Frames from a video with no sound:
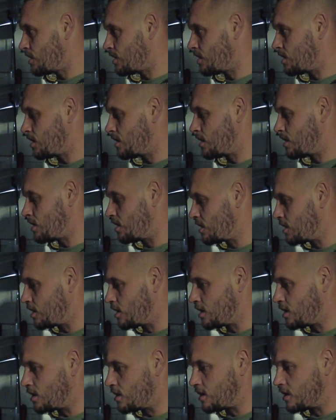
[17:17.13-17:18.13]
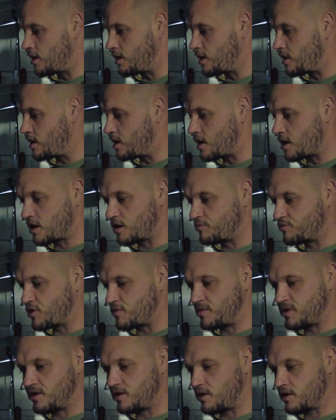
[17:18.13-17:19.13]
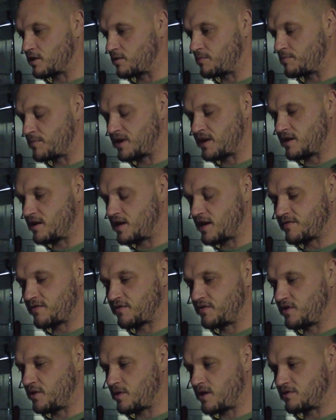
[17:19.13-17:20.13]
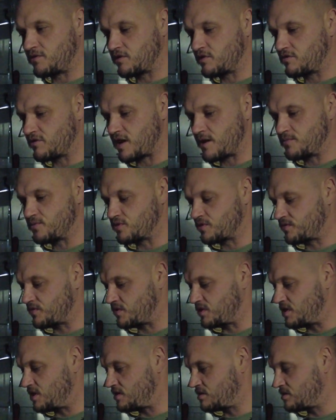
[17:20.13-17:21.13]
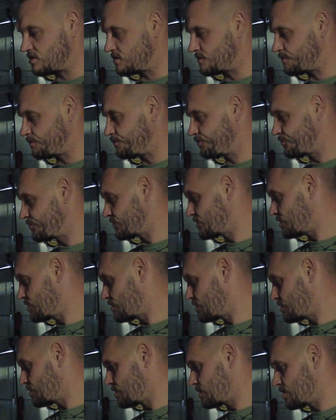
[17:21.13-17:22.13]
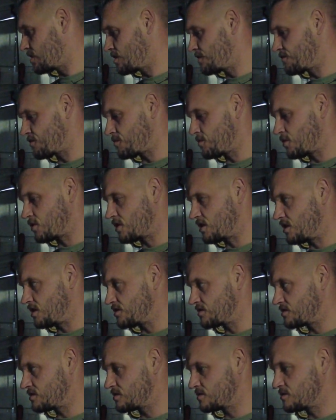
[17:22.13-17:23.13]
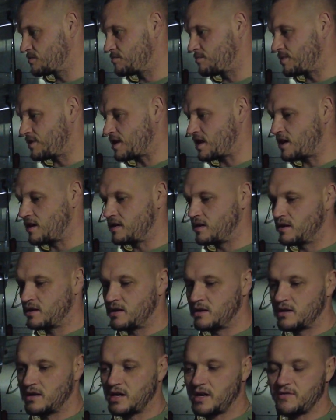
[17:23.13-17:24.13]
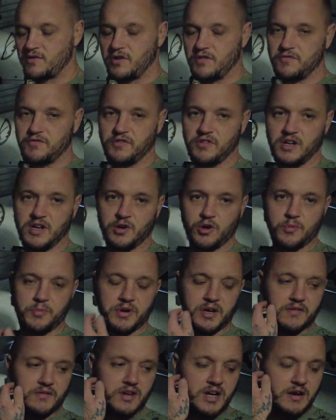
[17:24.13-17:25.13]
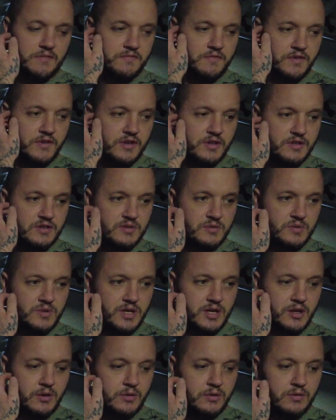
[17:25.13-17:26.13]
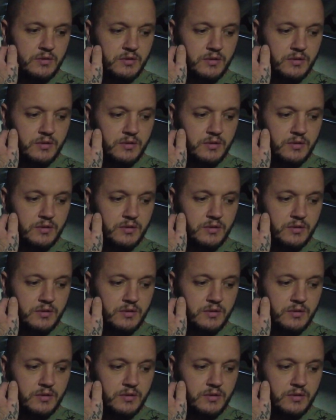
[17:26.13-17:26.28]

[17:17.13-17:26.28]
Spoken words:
I could probably knock another few 100 grams off of this, if I'm honest, but I've gone for a little bit of comfort as well.